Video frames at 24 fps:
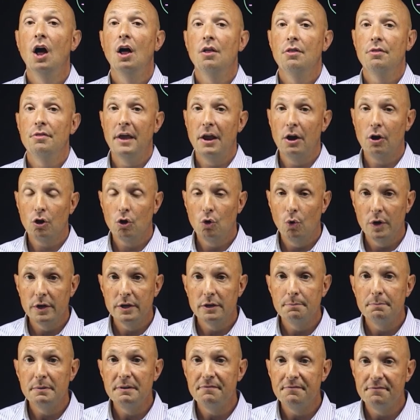they're going to
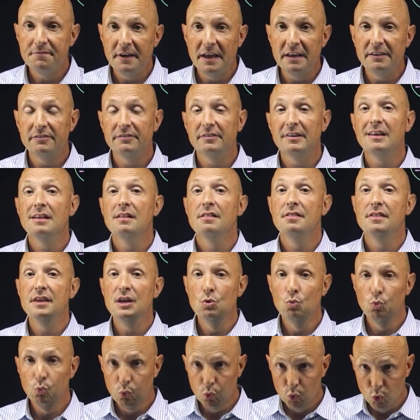be facing the
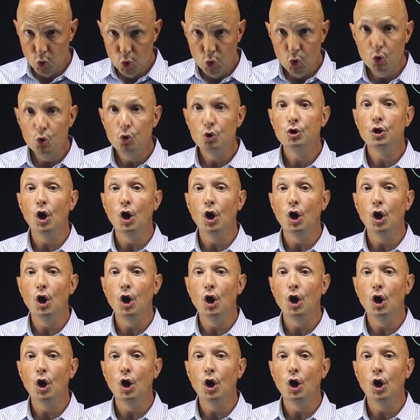rude